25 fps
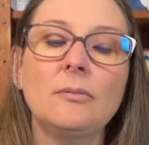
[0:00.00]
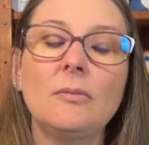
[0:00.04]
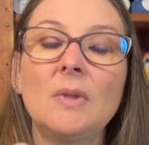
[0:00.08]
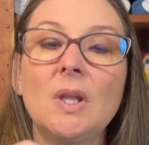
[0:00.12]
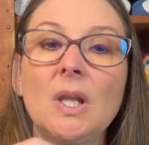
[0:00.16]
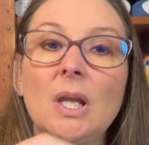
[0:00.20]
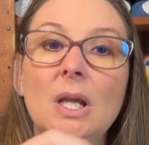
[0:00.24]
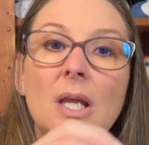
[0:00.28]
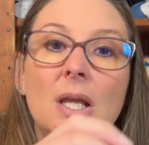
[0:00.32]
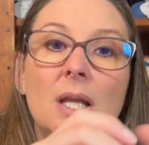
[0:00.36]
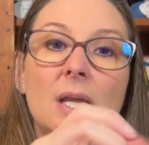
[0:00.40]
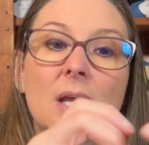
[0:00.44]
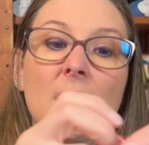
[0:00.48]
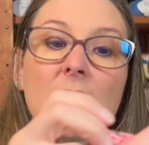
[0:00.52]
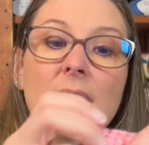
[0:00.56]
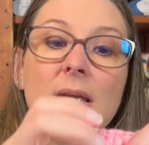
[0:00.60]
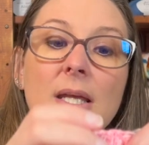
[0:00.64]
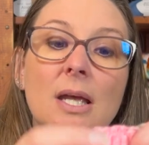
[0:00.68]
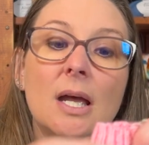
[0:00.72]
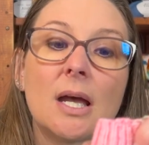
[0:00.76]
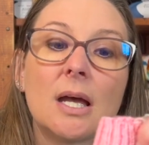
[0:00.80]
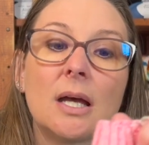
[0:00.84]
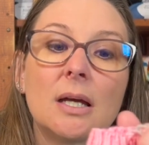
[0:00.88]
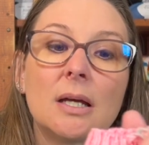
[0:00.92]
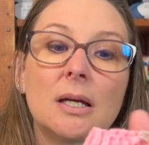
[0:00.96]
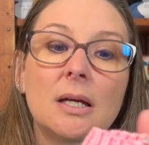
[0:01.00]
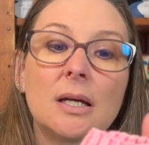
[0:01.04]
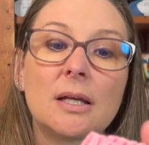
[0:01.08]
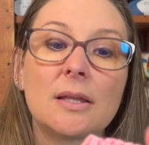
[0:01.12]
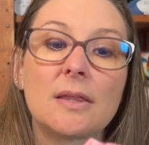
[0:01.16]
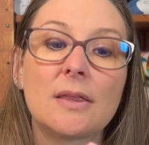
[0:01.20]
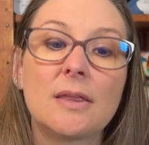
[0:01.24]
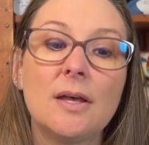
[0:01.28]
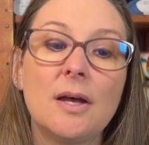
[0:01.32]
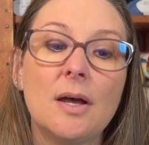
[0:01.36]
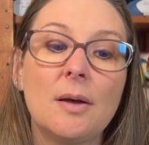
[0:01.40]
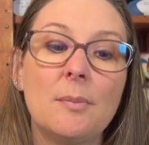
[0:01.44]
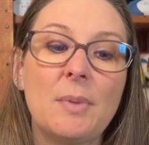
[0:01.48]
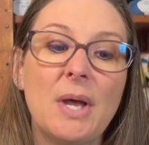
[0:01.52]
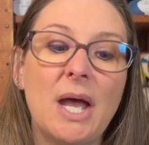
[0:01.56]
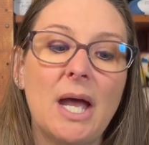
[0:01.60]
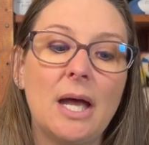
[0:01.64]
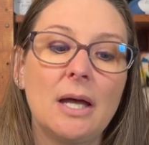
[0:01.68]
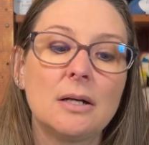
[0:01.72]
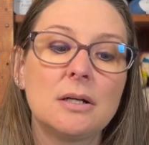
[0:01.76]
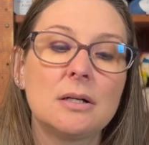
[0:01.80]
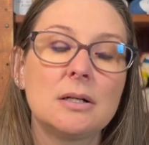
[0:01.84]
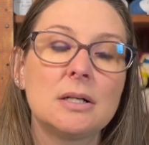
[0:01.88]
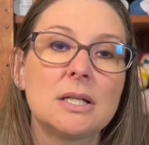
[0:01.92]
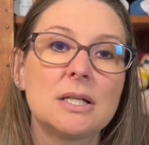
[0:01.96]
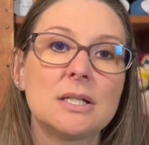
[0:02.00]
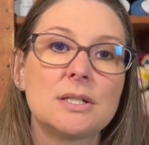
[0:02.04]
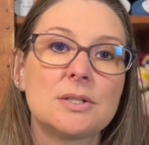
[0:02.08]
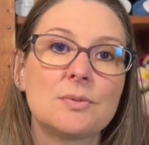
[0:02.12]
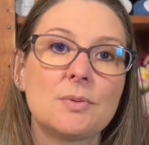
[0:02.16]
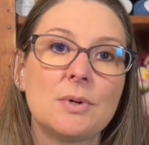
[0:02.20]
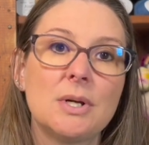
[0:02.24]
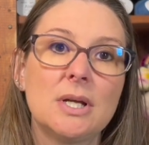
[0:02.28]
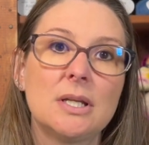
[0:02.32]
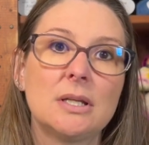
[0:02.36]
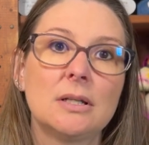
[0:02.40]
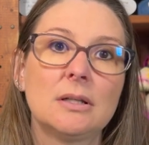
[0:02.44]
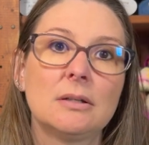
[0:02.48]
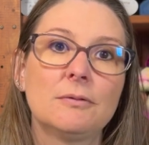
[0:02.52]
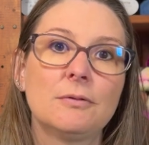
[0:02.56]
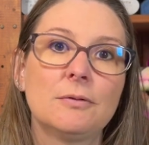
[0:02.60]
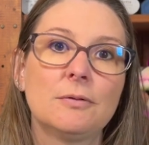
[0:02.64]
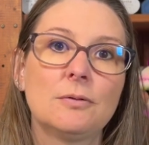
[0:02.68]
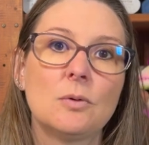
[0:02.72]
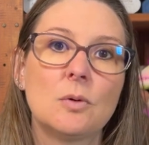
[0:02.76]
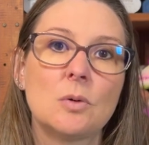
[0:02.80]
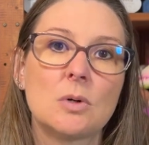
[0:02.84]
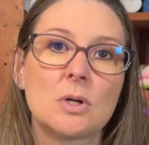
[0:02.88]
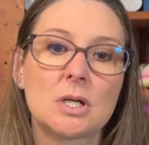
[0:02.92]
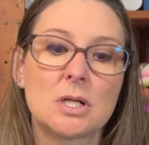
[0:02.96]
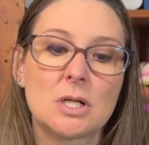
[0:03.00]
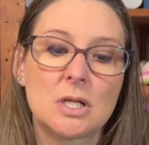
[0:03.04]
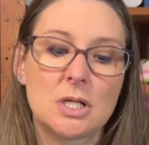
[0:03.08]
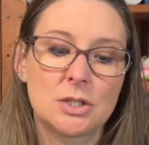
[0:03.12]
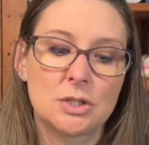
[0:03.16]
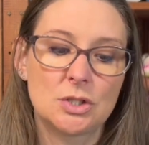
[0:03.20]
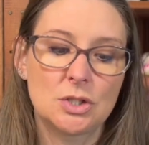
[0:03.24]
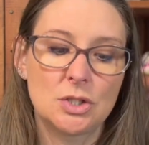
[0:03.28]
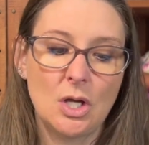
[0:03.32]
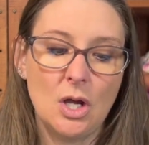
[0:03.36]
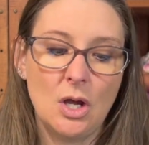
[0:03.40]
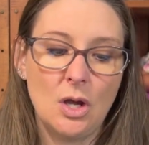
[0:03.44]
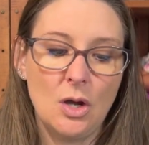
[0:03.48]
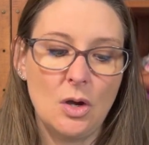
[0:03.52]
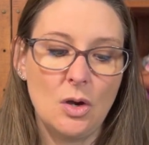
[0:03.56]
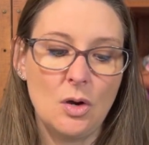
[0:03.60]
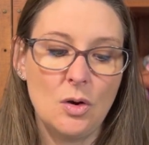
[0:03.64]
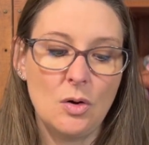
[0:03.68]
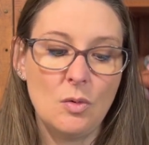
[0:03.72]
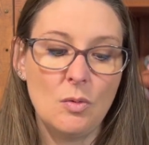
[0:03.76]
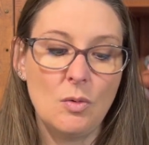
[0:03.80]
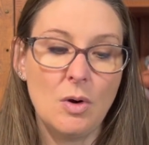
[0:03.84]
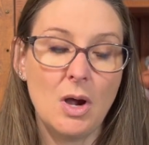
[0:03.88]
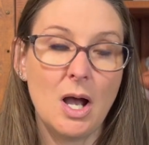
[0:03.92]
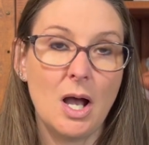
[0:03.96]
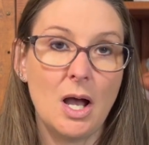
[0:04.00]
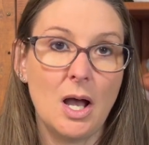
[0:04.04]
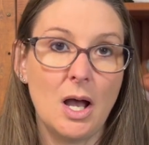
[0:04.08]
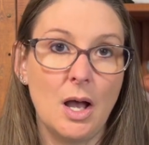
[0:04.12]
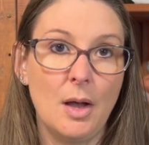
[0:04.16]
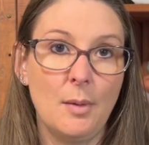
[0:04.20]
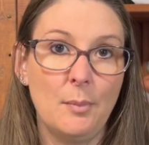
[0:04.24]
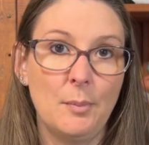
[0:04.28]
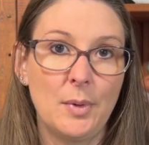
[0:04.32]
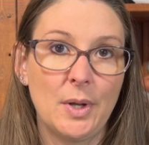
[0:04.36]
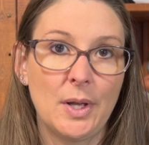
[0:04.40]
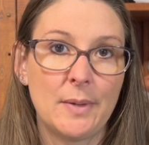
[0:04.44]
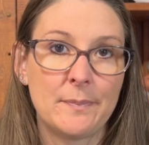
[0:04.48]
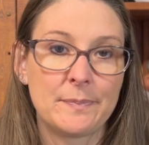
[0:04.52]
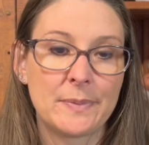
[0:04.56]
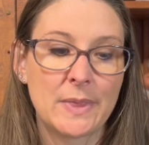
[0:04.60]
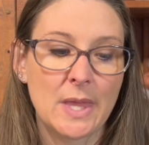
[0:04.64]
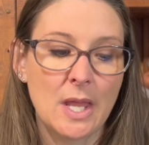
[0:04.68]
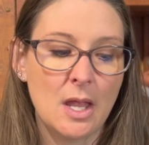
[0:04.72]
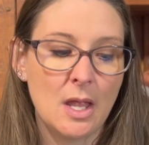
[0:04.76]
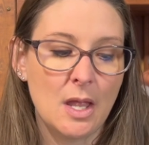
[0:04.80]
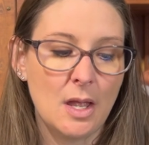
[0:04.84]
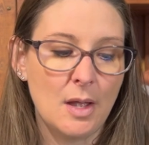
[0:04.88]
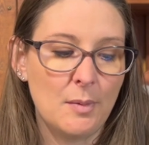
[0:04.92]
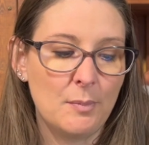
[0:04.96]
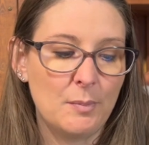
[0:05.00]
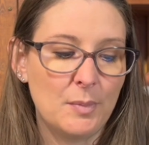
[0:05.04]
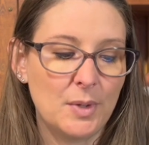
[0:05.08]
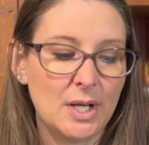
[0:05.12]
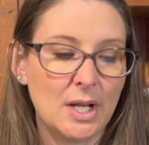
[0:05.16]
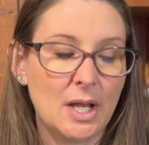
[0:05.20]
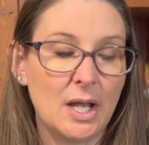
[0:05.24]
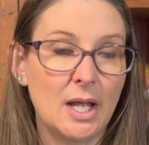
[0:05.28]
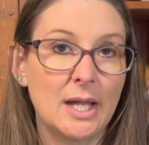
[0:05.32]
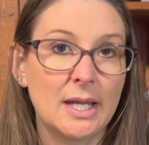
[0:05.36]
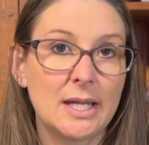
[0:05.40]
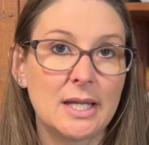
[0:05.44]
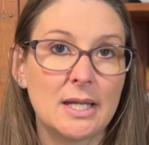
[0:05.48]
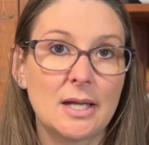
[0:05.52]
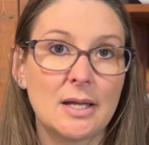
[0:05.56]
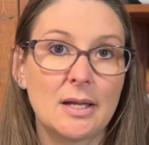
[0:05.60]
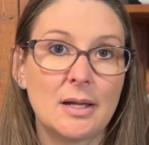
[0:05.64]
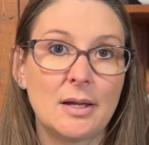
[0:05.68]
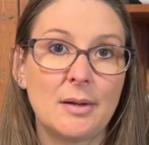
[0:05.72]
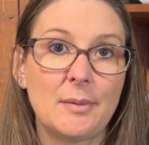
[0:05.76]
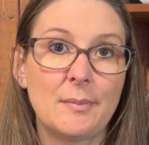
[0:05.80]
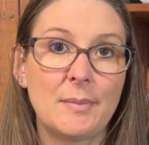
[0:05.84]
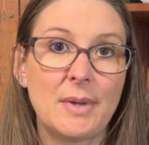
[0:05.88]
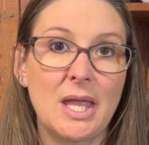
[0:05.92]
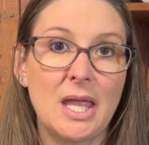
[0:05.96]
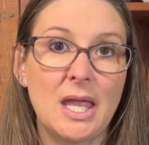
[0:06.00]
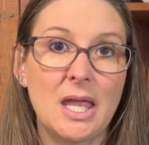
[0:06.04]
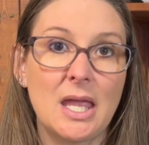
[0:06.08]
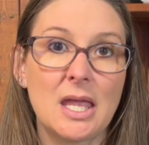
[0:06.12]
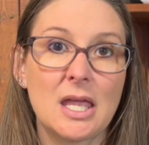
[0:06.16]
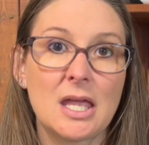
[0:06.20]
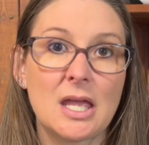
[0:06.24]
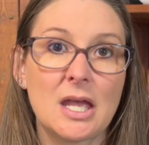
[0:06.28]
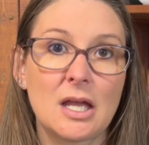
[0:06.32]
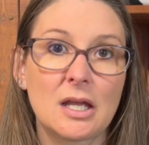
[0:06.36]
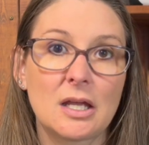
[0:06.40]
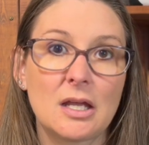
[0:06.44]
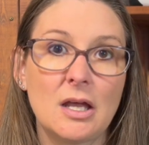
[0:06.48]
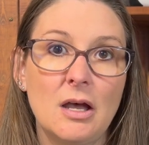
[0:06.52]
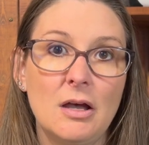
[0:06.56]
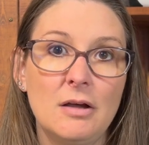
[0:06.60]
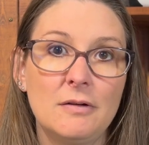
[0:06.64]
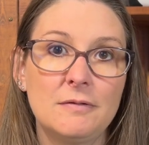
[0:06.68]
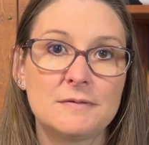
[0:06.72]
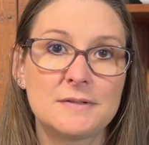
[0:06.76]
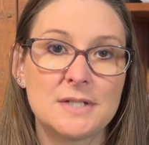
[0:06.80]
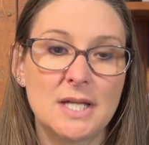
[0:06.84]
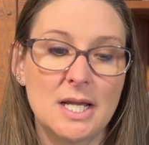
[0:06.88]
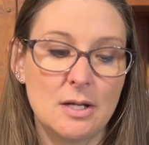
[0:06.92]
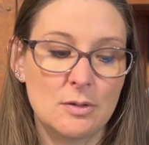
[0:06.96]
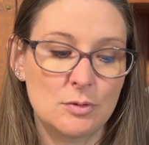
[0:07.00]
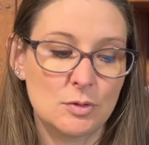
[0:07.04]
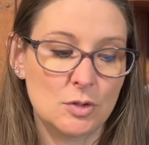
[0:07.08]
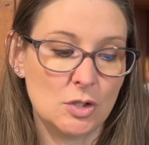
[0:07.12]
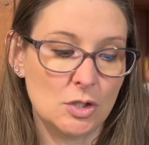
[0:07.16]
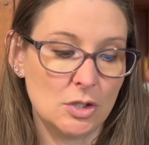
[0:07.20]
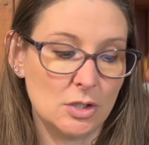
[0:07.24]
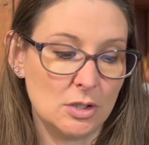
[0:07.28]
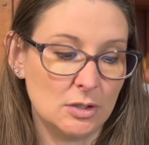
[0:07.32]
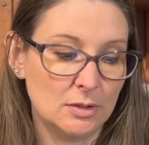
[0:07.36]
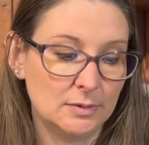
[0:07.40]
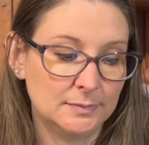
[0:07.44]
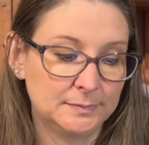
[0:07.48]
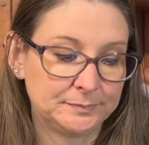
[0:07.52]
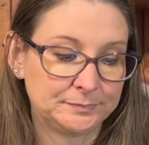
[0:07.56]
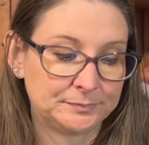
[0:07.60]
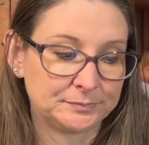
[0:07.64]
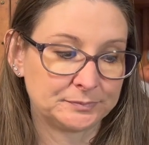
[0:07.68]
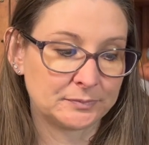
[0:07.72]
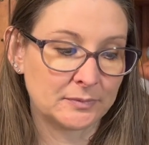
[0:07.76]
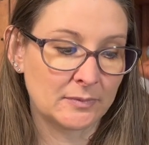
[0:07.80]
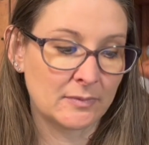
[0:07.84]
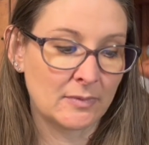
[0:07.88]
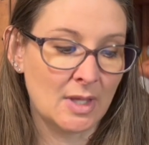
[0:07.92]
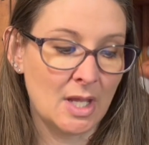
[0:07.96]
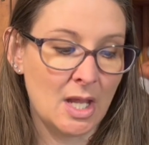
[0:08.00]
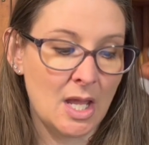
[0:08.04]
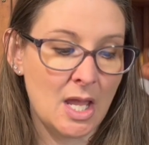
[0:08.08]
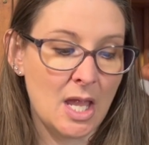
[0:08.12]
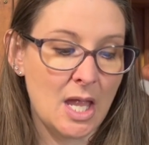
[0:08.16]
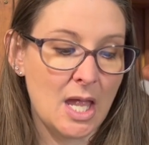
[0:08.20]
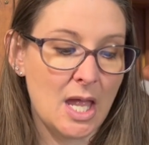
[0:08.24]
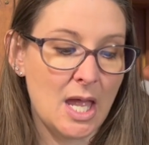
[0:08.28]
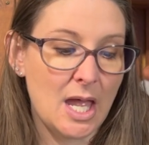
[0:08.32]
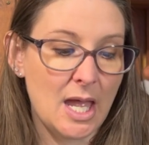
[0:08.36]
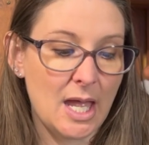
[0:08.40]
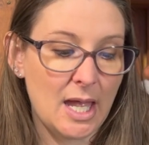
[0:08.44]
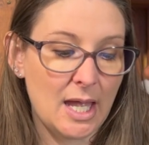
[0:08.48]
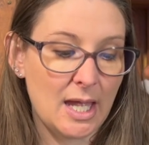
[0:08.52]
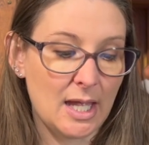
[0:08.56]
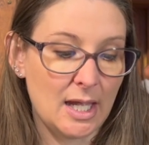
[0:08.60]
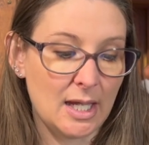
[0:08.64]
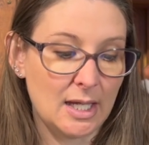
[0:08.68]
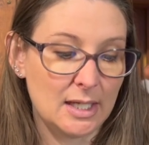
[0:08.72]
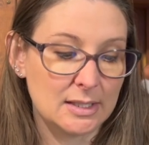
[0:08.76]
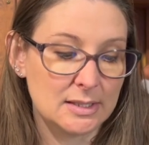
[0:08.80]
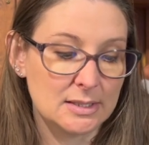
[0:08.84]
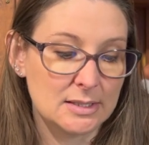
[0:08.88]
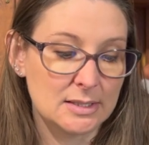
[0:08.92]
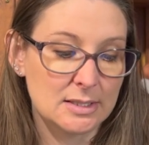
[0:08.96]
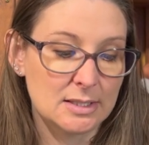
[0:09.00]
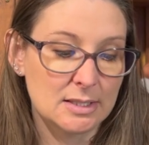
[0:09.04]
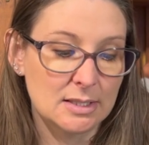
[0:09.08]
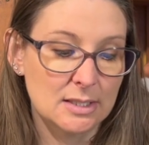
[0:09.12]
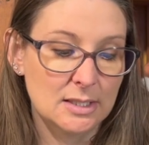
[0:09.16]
and the pattern is written for toe up, but I am a cuff down girl, and